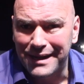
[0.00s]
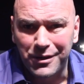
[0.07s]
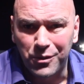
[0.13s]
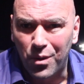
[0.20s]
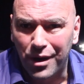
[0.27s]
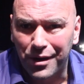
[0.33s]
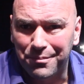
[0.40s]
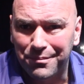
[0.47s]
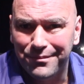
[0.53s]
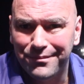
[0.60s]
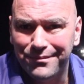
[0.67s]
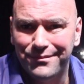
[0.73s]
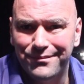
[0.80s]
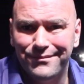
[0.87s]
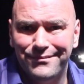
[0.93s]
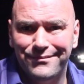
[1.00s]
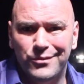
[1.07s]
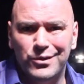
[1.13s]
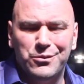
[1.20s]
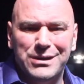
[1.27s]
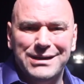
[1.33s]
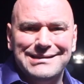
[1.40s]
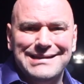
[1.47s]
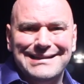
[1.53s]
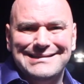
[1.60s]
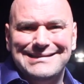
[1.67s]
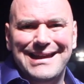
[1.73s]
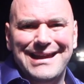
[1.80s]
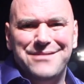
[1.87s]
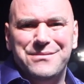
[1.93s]
They don't want him. What does that
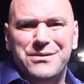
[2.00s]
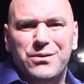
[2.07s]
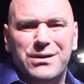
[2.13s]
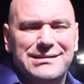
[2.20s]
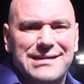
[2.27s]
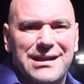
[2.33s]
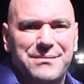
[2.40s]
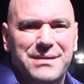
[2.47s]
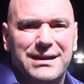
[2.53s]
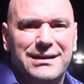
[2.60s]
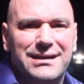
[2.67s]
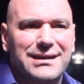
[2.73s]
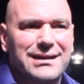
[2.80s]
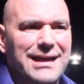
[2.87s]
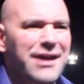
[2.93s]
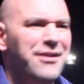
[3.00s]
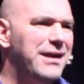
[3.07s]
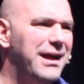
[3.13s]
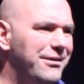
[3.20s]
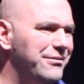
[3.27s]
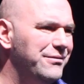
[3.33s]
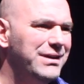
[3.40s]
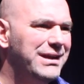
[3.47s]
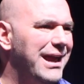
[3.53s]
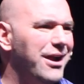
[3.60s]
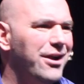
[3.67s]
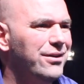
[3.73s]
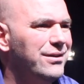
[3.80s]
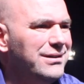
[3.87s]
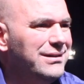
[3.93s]
say? I mean, what does that mean? I don't even
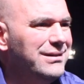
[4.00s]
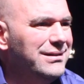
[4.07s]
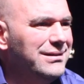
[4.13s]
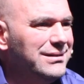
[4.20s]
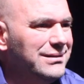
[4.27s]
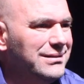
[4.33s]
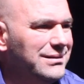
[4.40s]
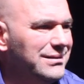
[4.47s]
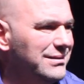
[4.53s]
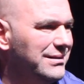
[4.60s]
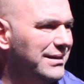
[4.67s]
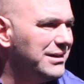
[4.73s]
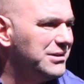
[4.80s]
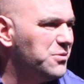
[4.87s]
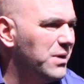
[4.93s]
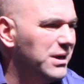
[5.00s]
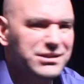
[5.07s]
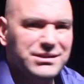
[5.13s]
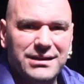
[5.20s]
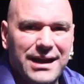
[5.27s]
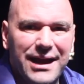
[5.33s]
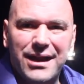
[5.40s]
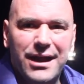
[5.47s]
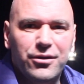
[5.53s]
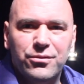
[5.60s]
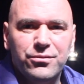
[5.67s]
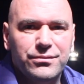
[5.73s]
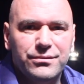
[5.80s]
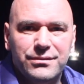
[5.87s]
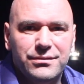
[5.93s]
care. Next question. I
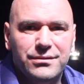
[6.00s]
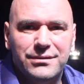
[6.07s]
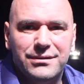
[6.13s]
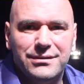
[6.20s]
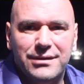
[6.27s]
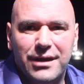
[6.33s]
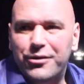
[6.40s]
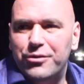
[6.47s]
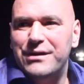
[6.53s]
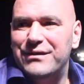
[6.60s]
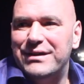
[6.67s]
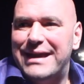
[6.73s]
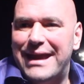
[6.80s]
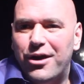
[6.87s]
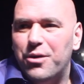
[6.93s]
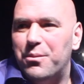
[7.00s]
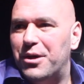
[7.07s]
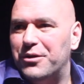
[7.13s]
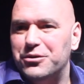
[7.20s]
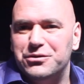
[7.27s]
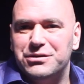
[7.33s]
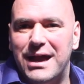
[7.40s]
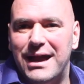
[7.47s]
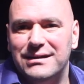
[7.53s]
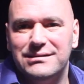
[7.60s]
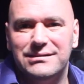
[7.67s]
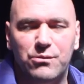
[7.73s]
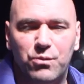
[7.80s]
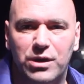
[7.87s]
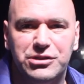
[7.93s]
don't even care about those
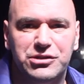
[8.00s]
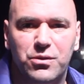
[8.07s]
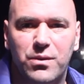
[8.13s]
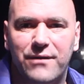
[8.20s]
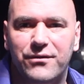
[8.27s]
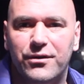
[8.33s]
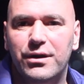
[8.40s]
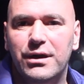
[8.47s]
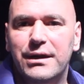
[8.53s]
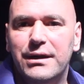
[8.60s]
guys whatsoever.